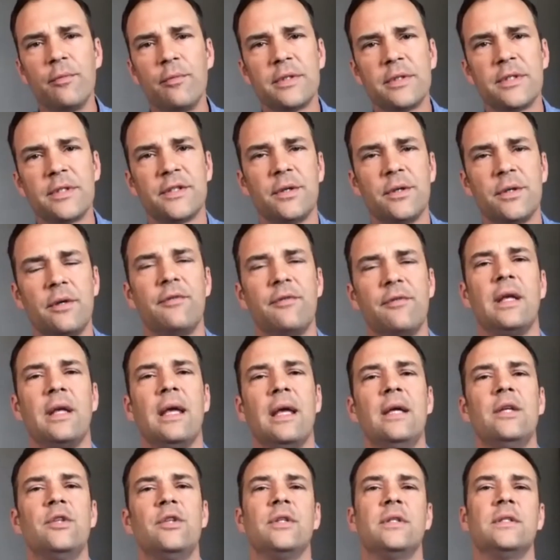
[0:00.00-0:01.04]
of
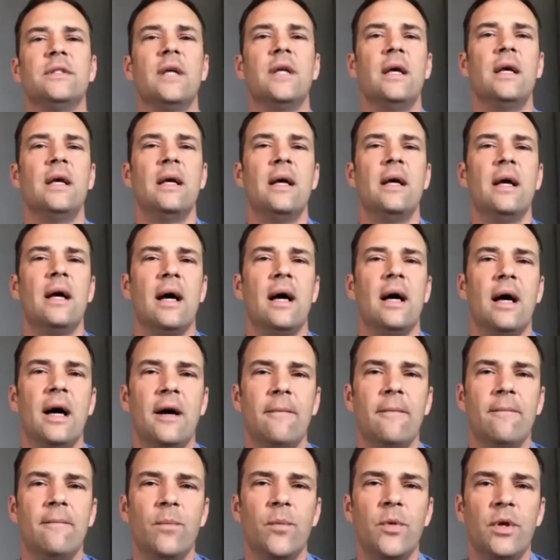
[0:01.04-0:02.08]
certifications.
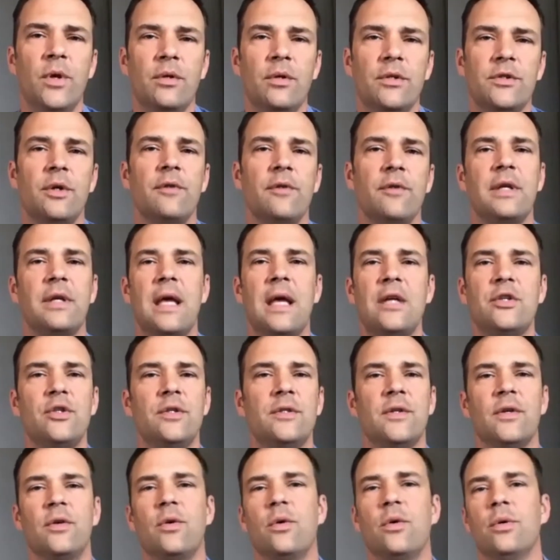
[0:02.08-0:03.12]
The certifications,
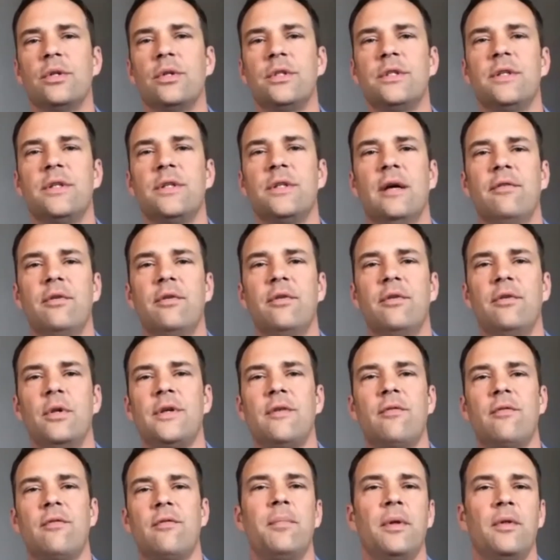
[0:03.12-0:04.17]
of course, for those
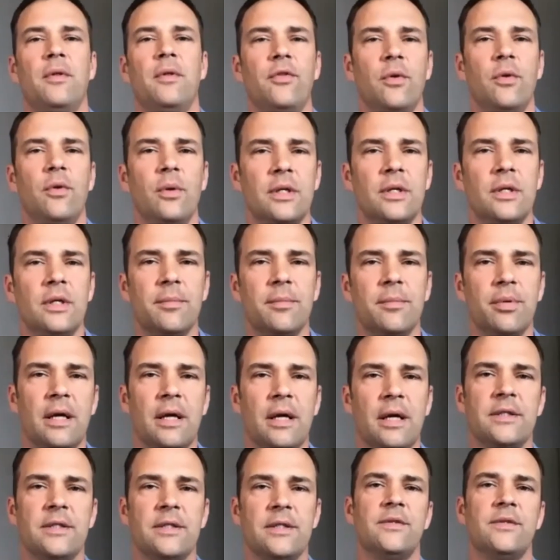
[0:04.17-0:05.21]
who haven't been through it, is a
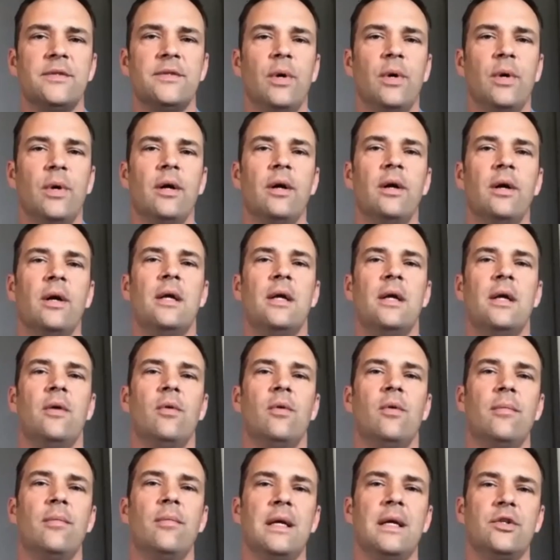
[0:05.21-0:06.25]
process where
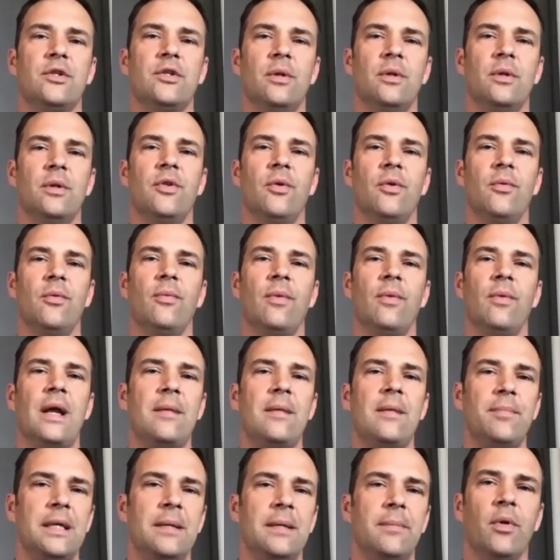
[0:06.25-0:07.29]
we make sure that the
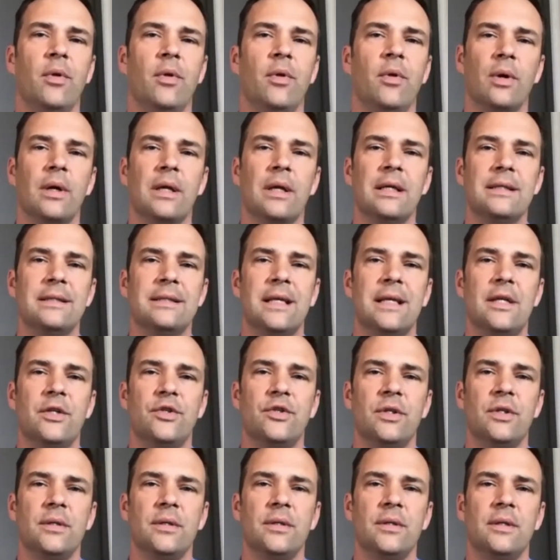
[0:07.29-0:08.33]
right people in an
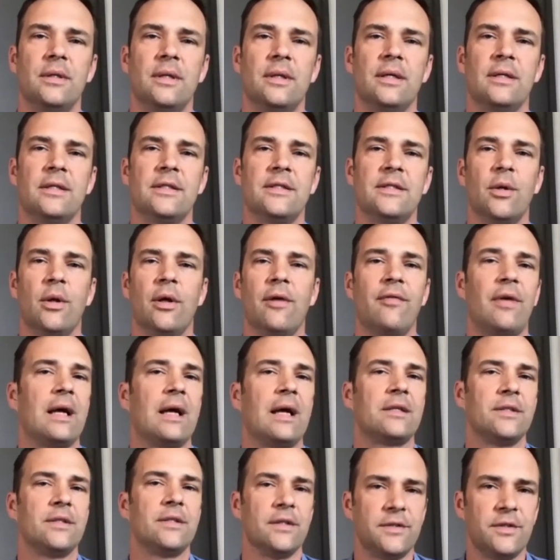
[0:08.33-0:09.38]
organization still have
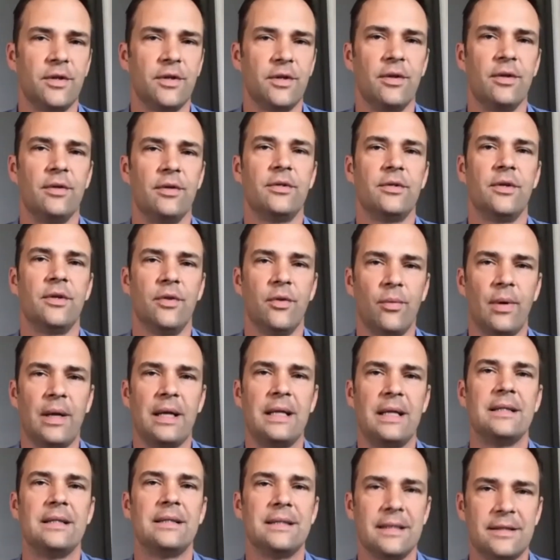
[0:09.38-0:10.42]
access to the
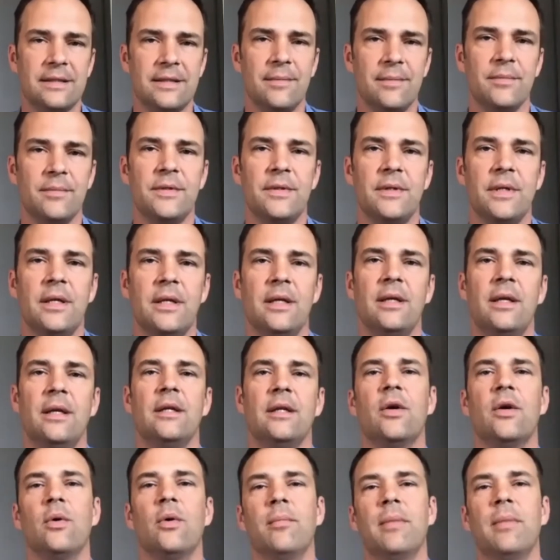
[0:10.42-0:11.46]
right systems, and
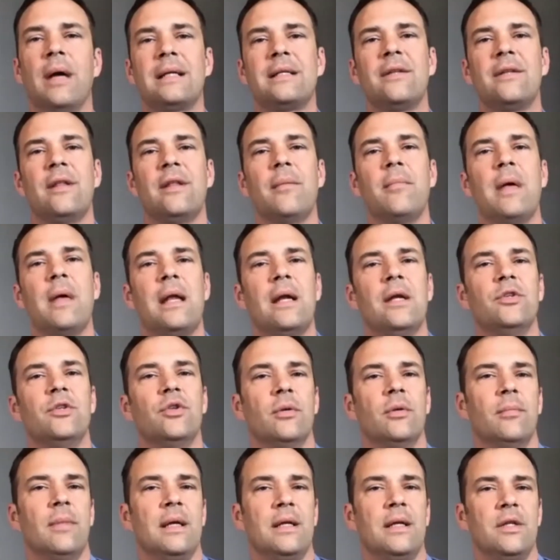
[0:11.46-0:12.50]
going back to that manager
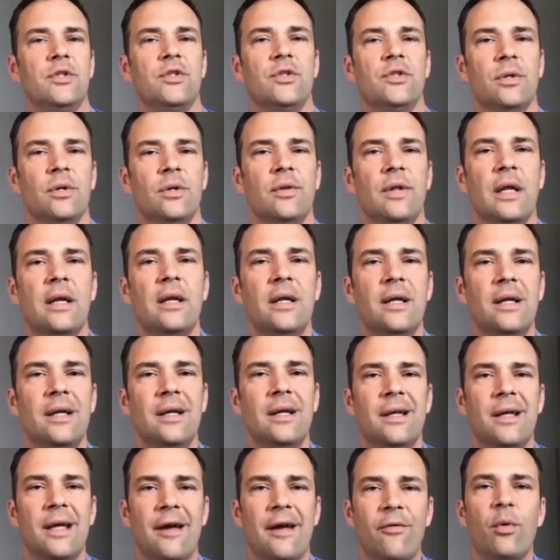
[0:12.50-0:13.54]
and making sure that
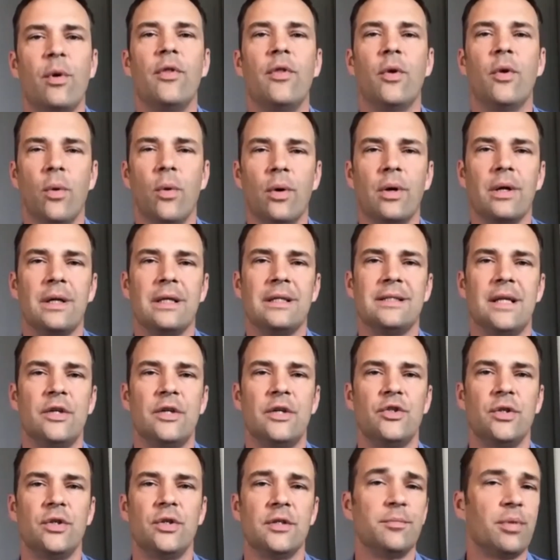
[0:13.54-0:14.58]
everyone in their
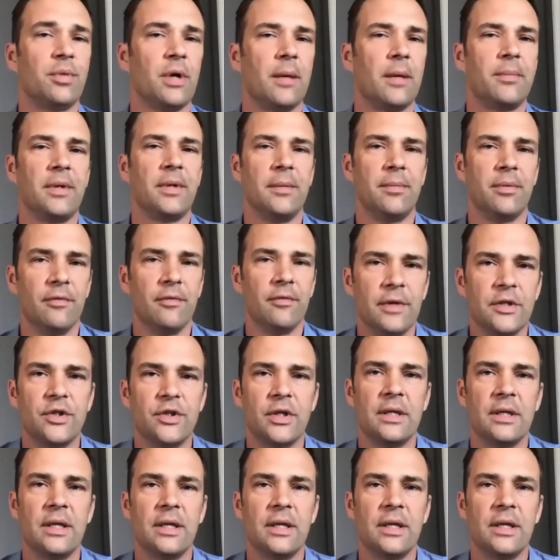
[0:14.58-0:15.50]
organization is properly provisioned.